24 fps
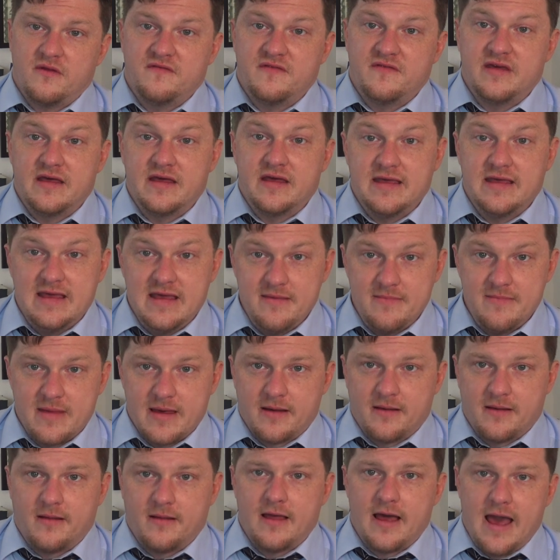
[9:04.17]
via
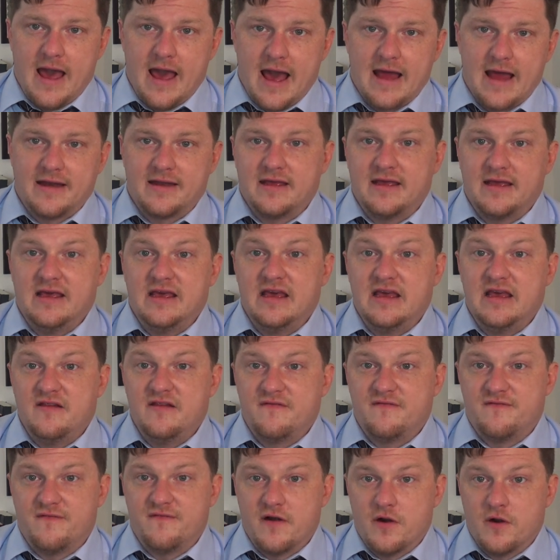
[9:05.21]
email at
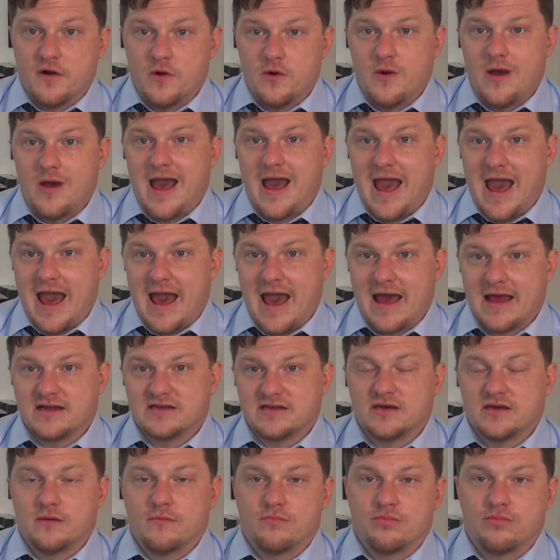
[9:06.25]

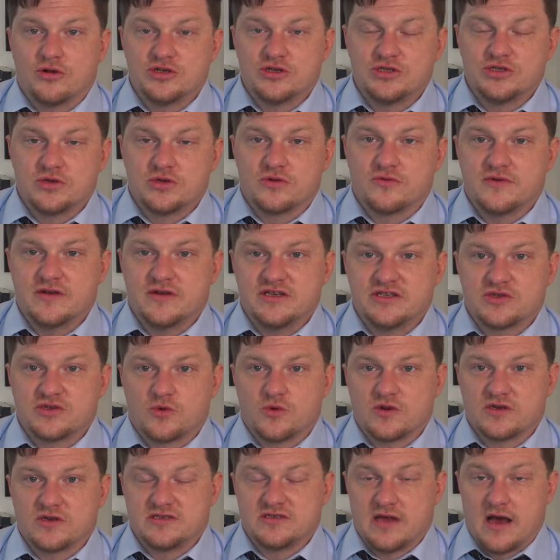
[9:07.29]

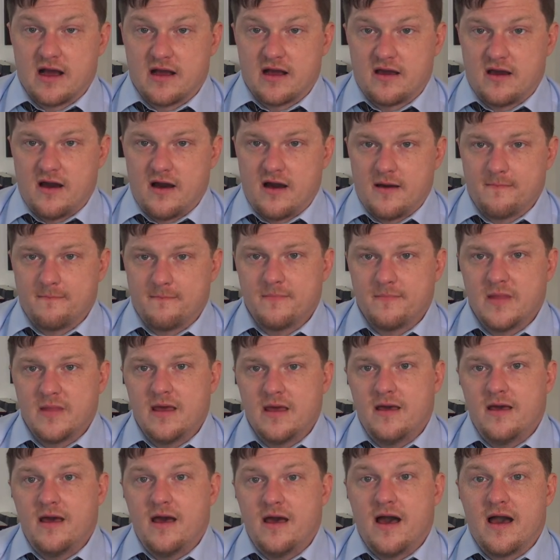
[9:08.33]
info@prisonerresource.com.
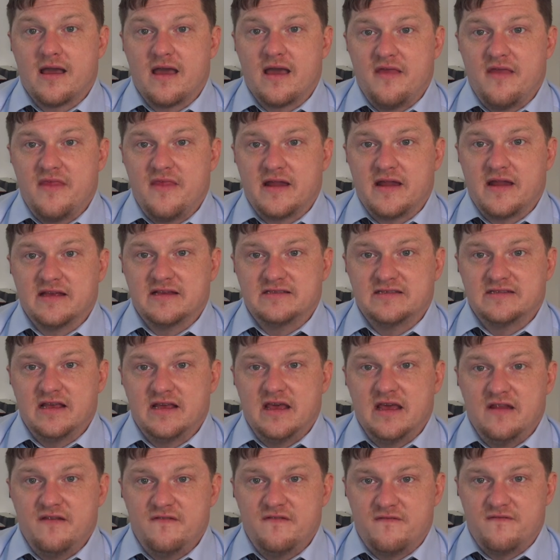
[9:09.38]
Again, that is
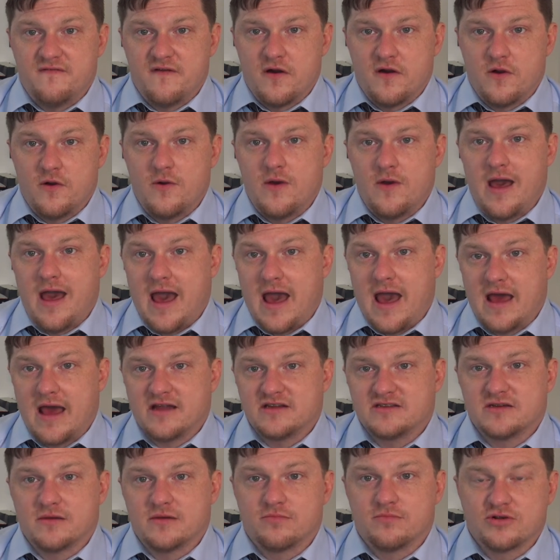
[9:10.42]

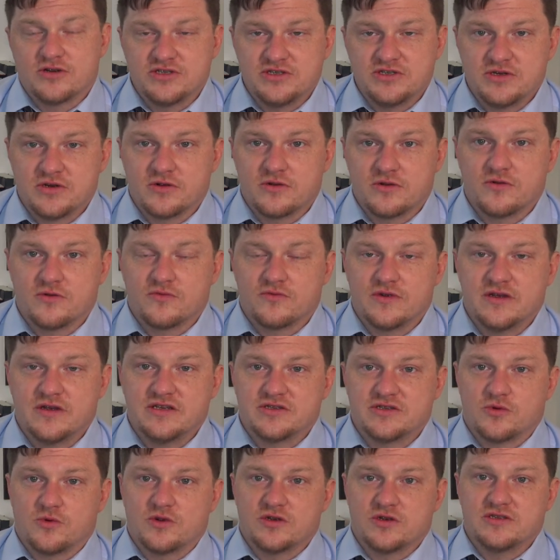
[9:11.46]

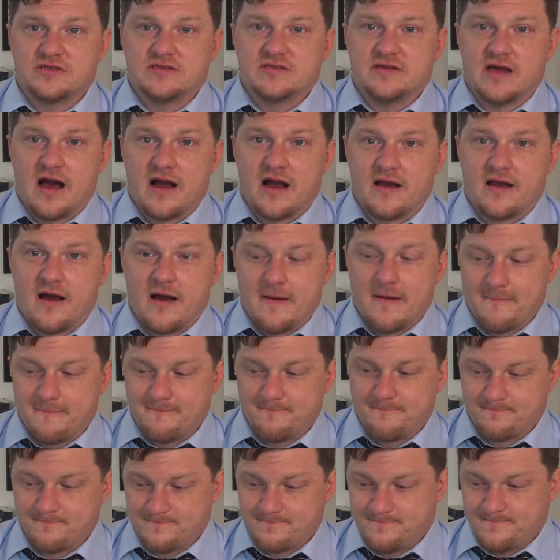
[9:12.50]
info@prisonerresource.com.
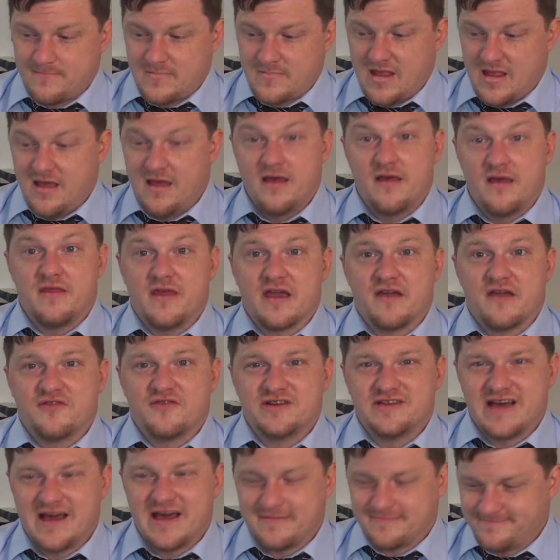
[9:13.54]
Thank you for
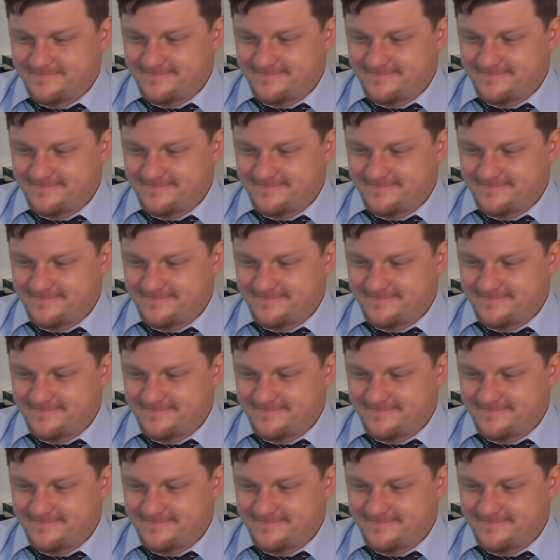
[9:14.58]
your time.